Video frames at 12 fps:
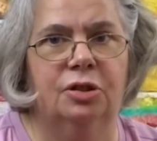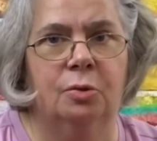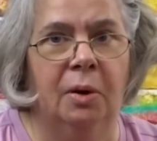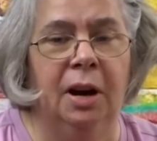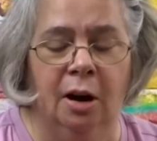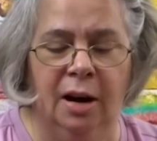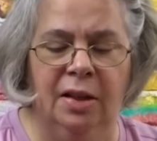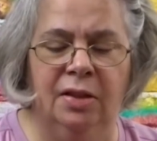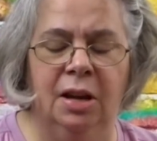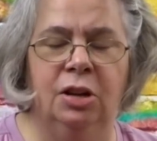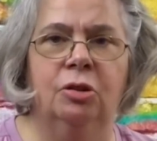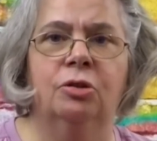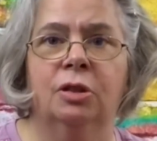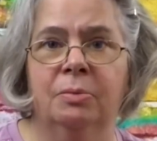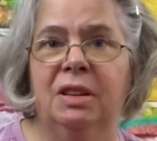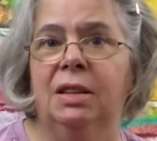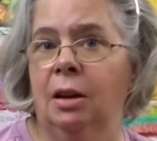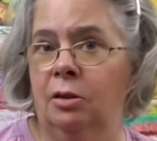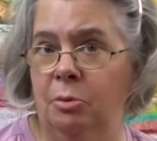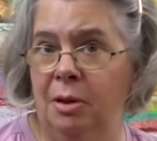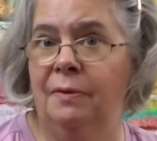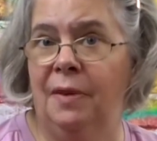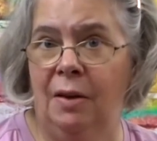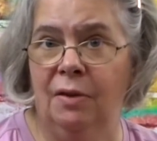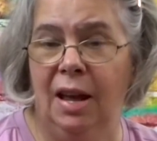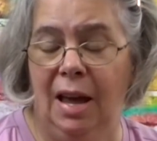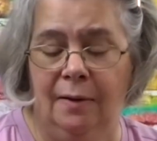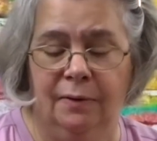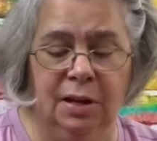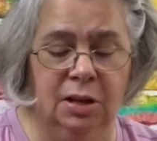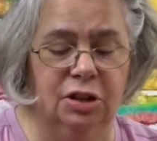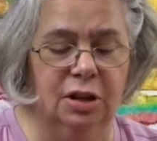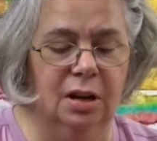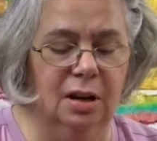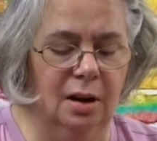square and then you trim it down to be a 5.5 inch.